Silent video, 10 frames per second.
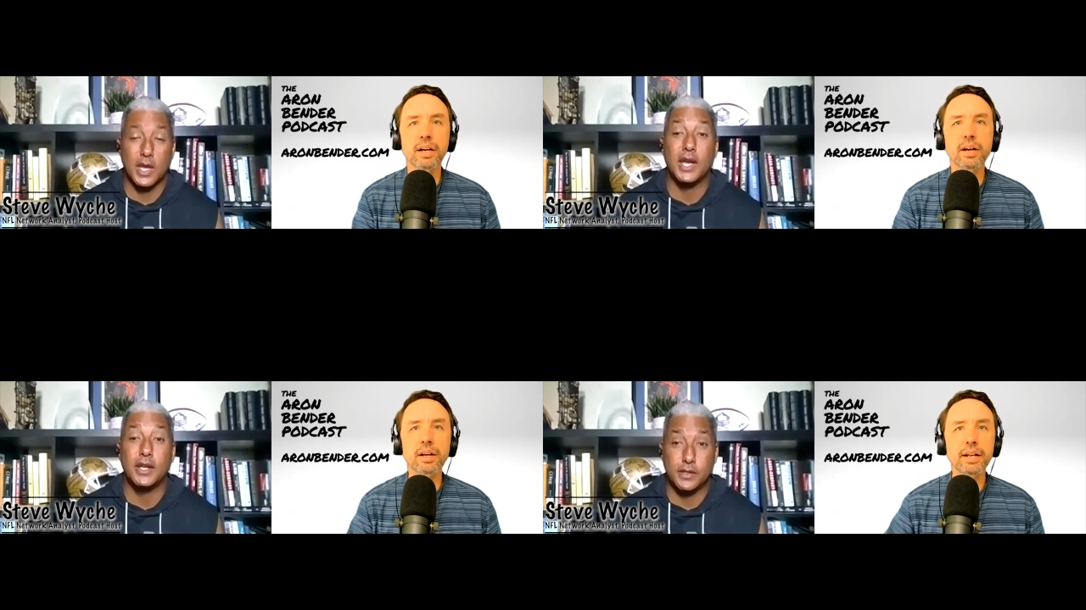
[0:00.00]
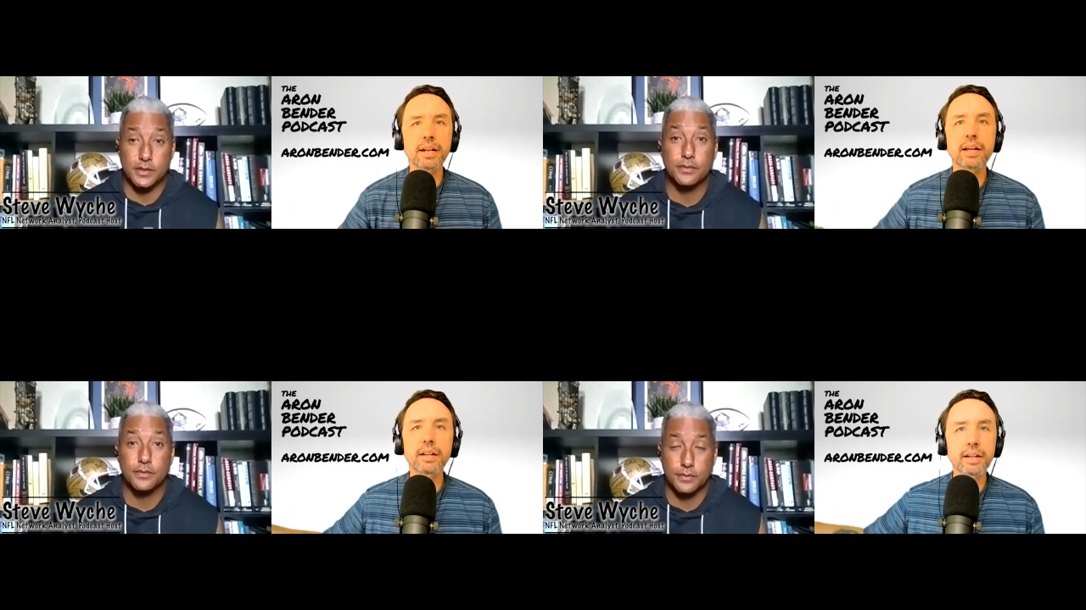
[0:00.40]

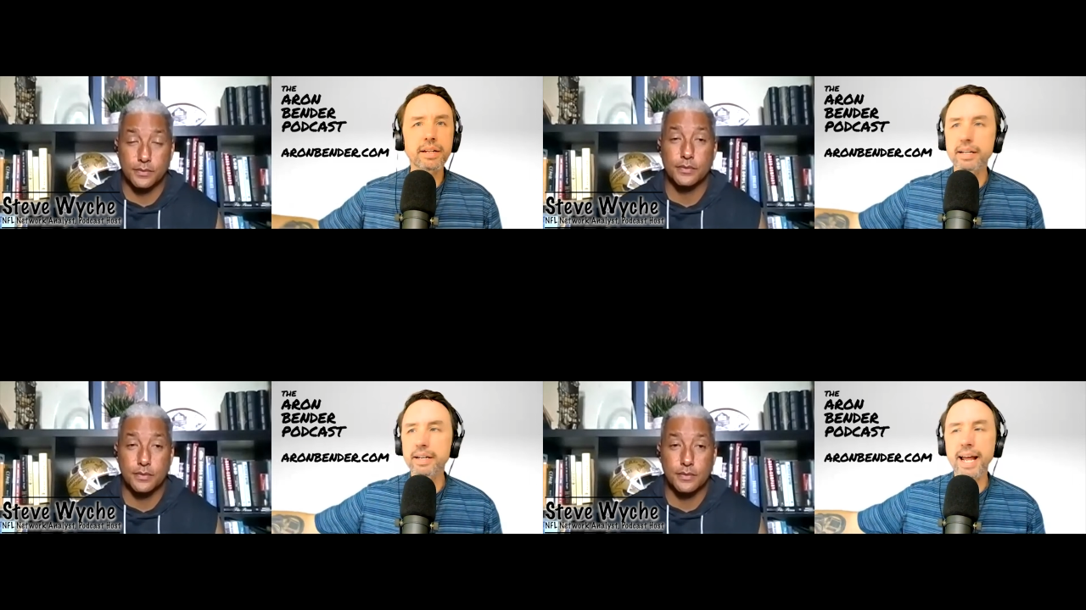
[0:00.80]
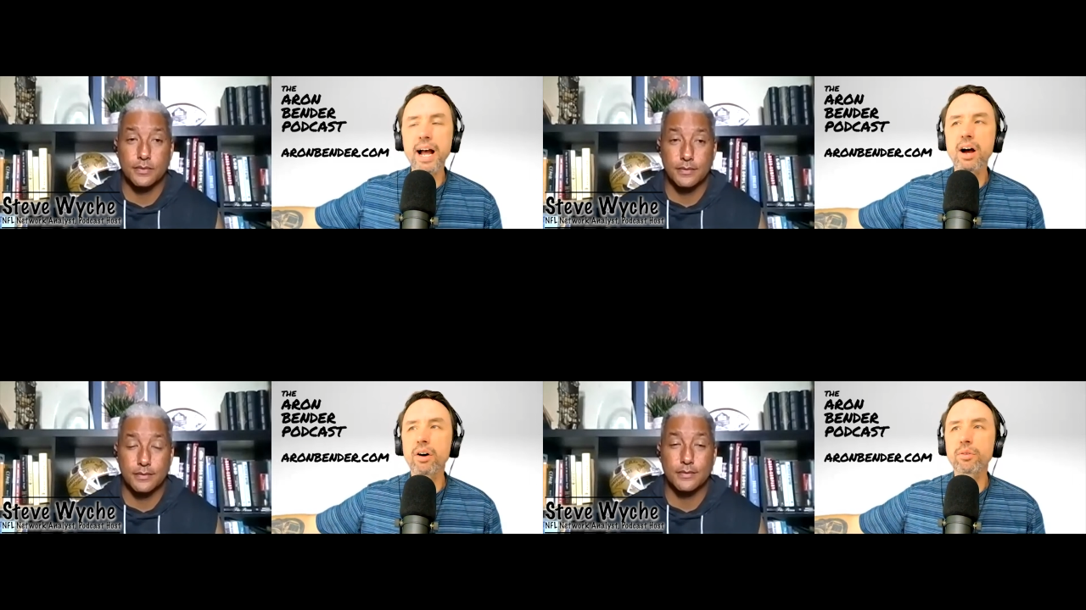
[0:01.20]
Speaker 1: '80s.
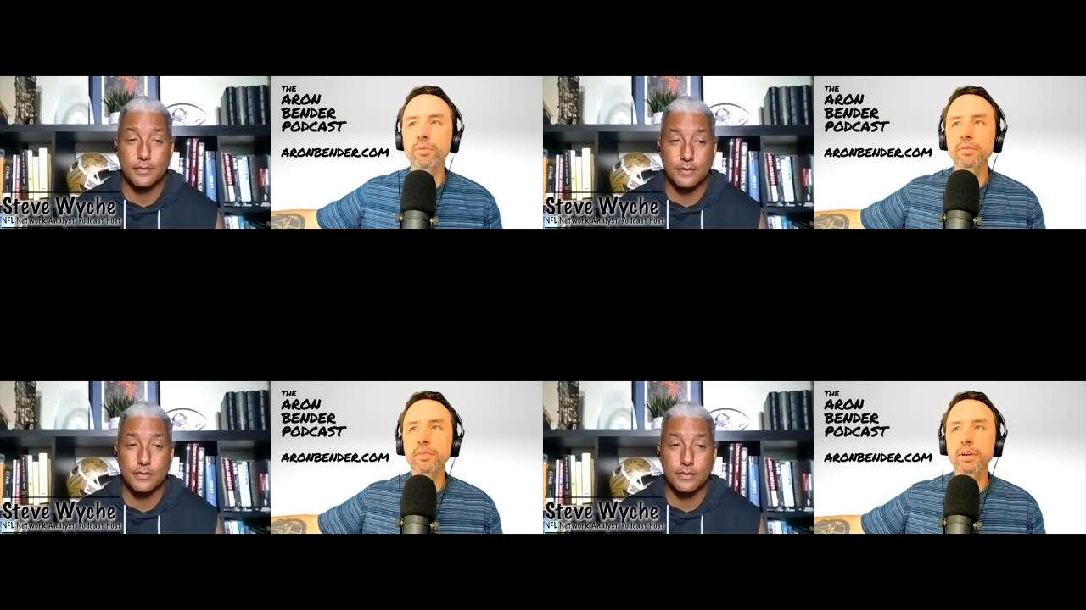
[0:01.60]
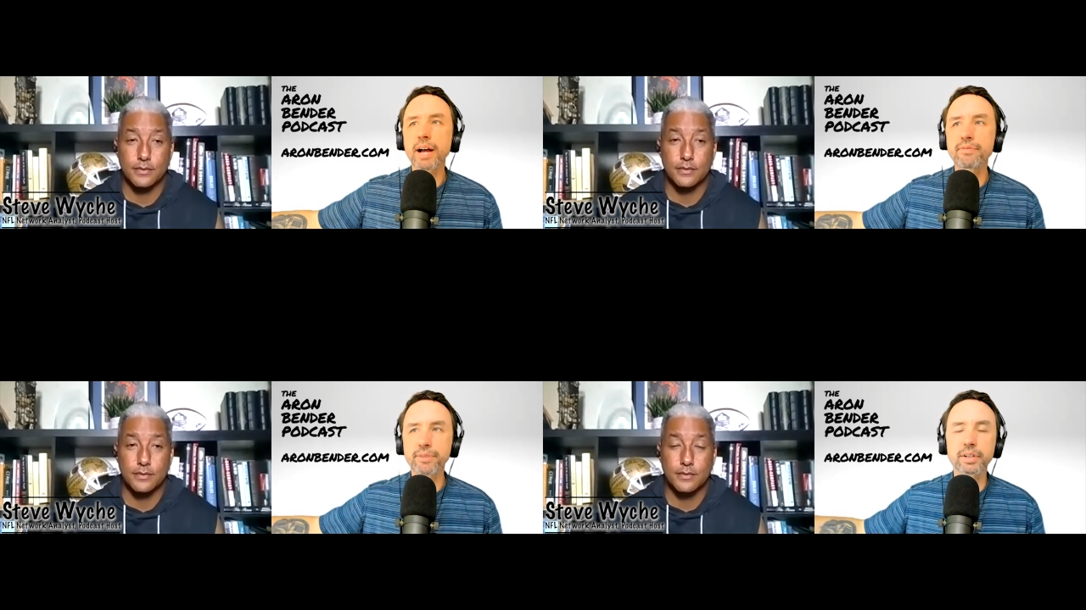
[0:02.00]
Now
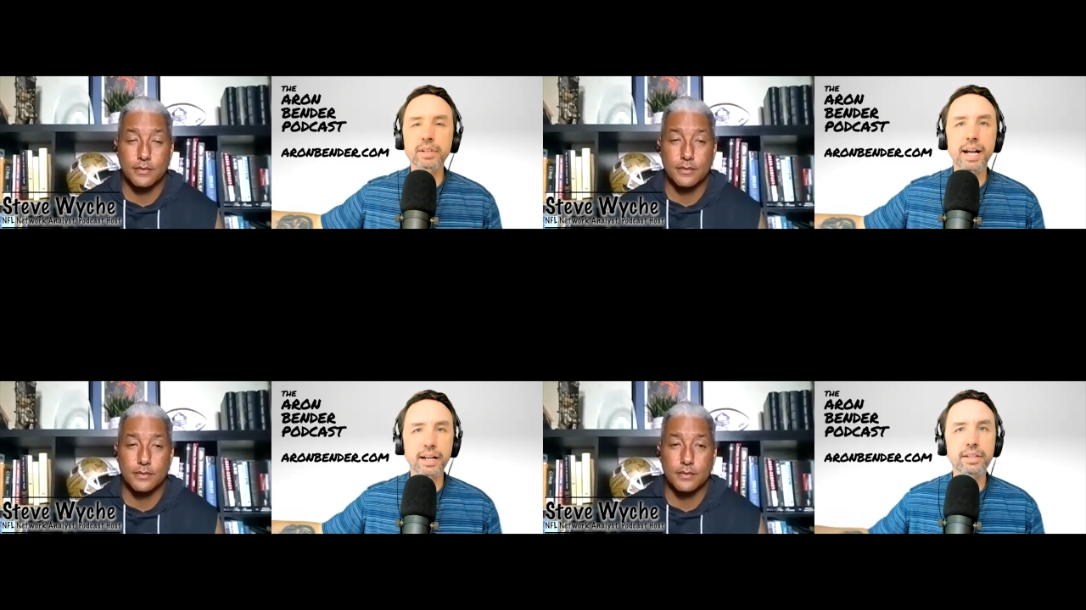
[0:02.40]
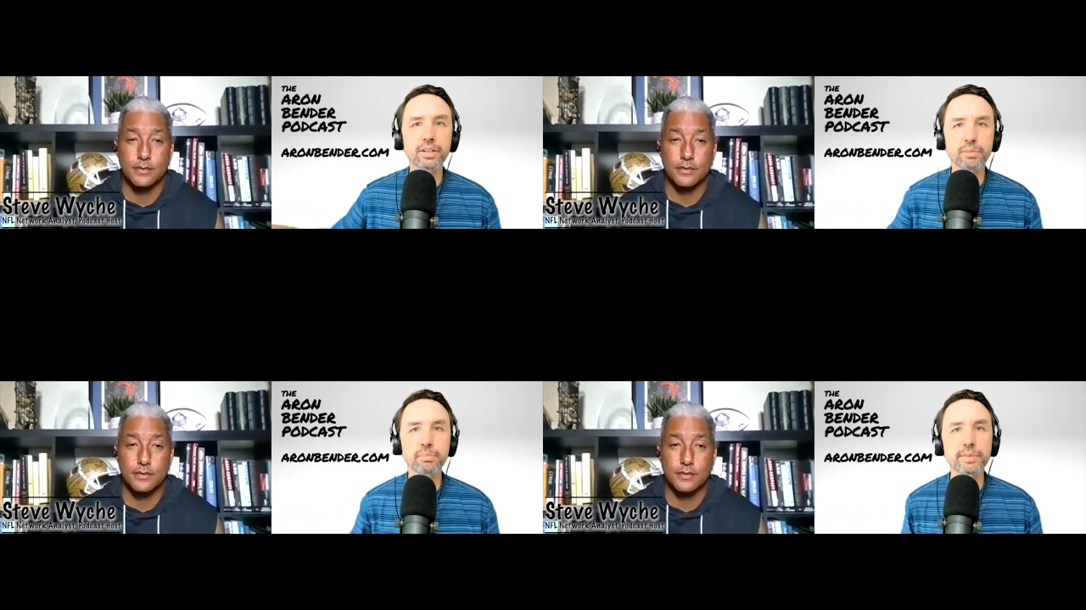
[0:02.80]
I feel like
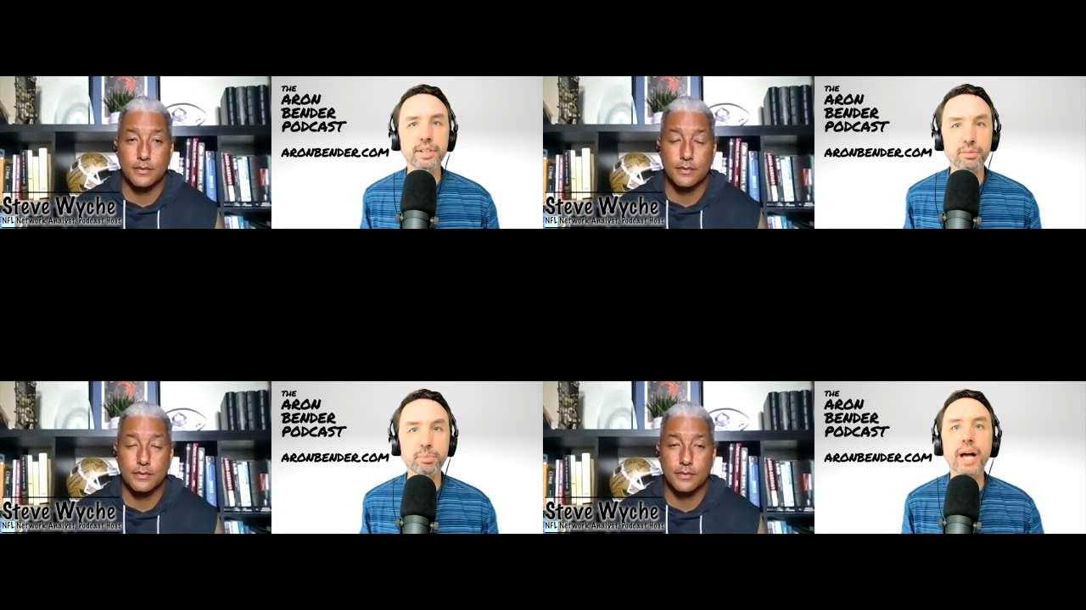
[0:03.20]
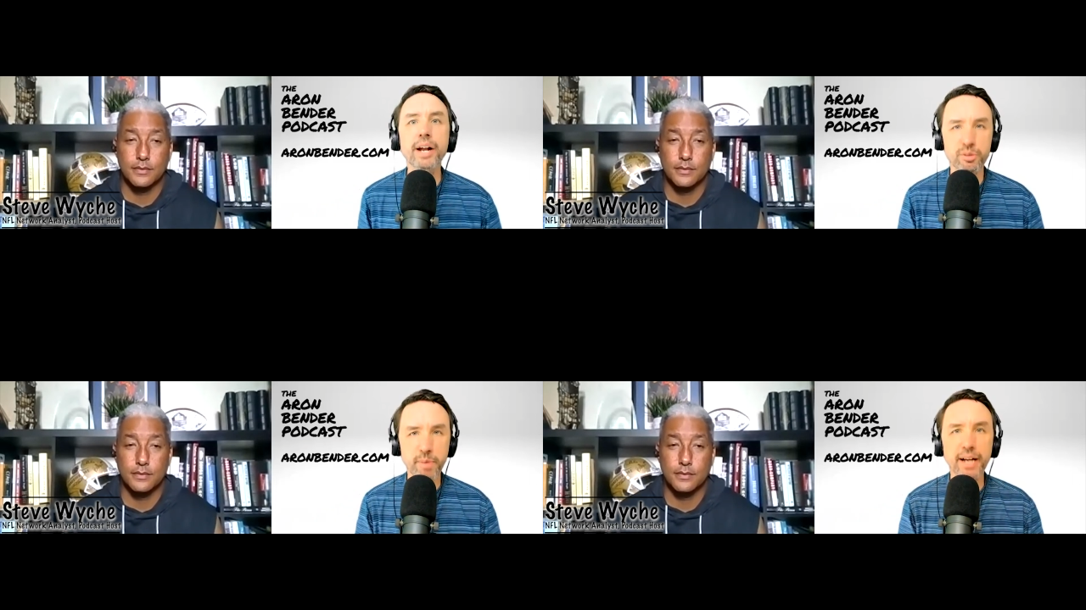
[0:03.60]
there's a there's a
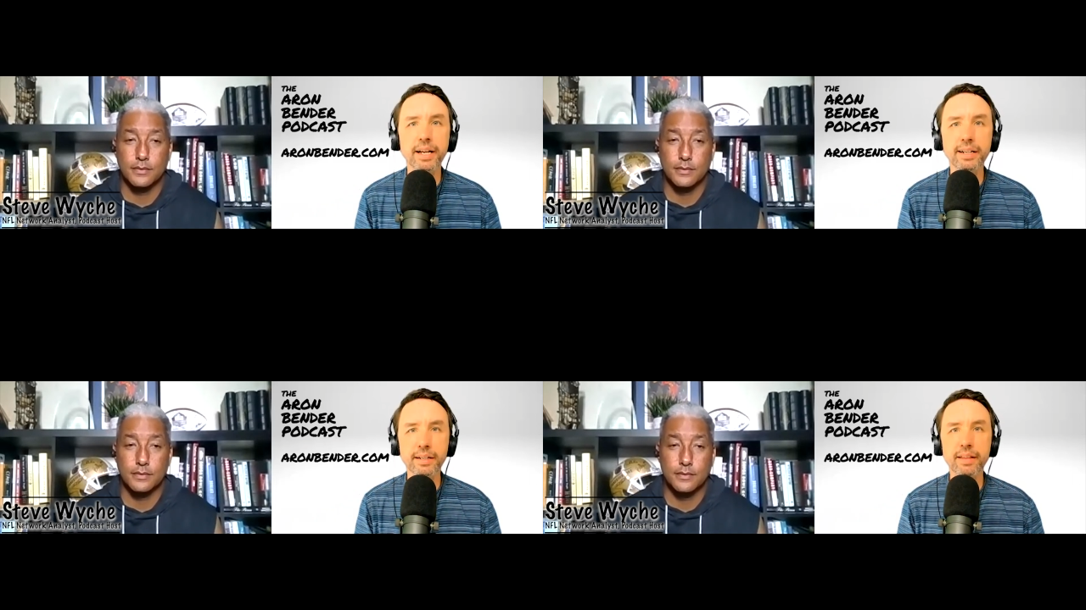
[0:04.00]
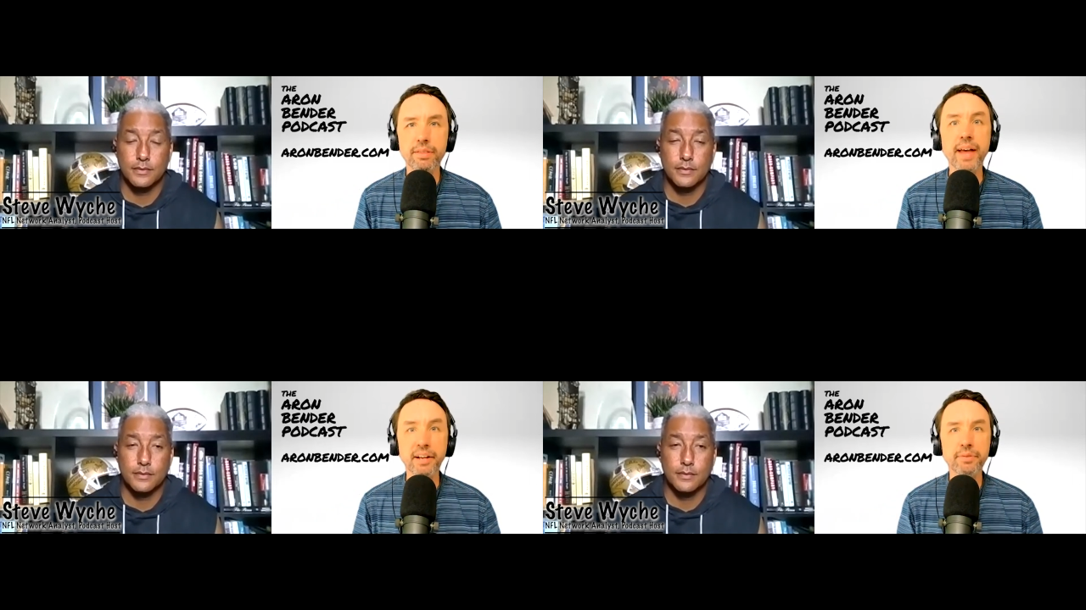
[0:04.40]
brighter spotlight,
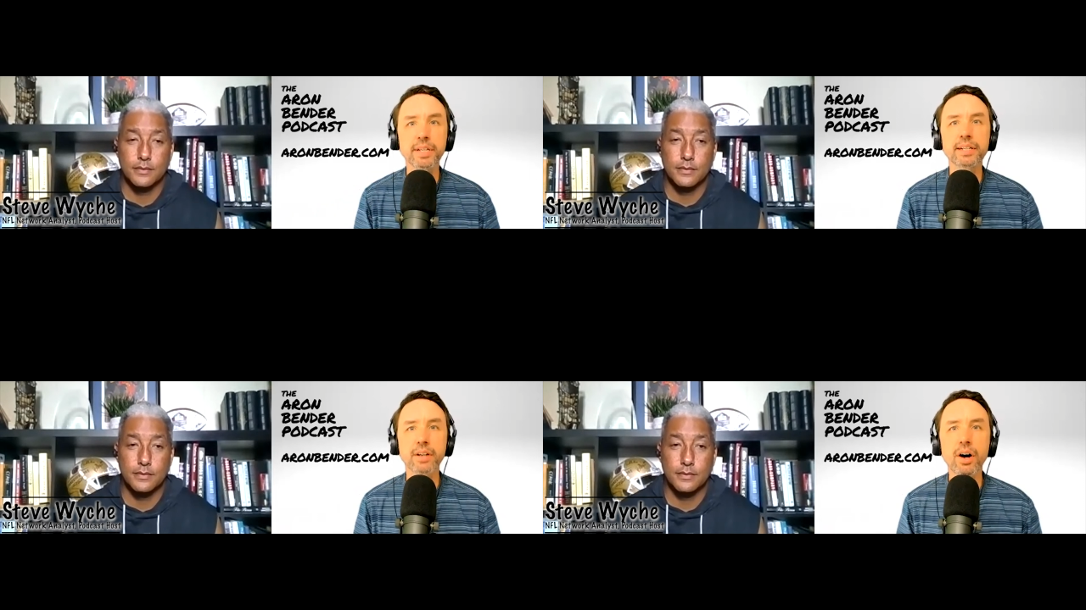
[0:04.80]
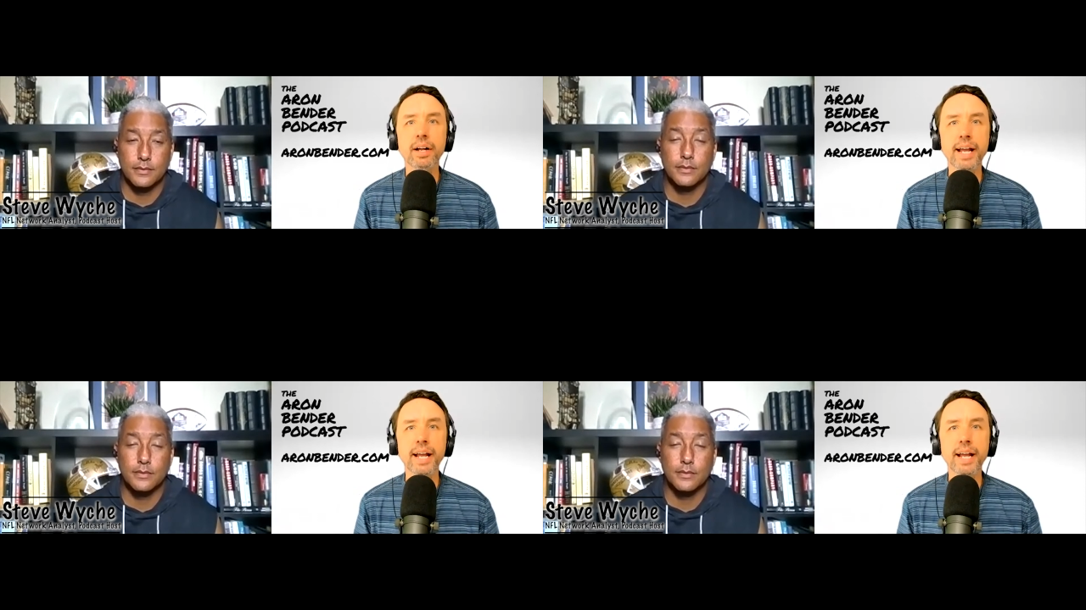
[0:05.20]
and thankfully on